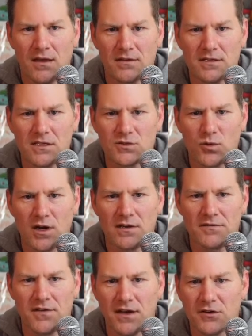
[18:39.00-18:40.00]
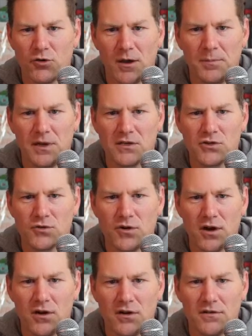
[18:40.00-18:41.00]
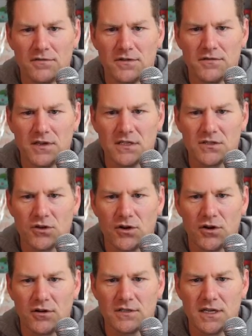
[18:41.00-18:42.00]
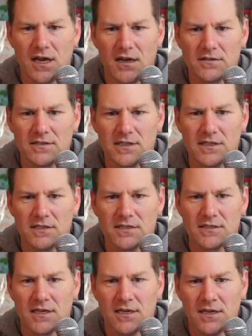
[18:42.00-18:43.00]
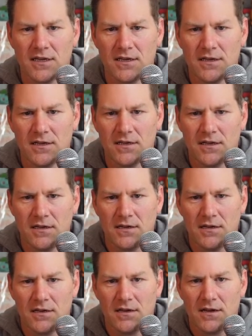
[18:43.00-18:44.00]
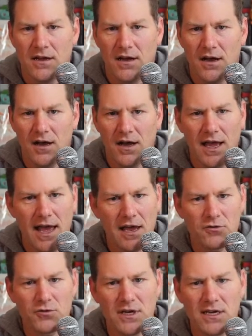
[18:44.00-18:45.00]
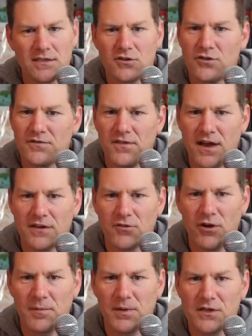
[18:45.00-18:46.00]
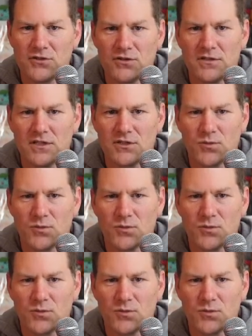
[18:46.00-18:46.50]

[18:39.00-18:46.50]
This one I didn't find a great picture of. The Vstar Deoxys. Hatterene, couldn't find a great picture of this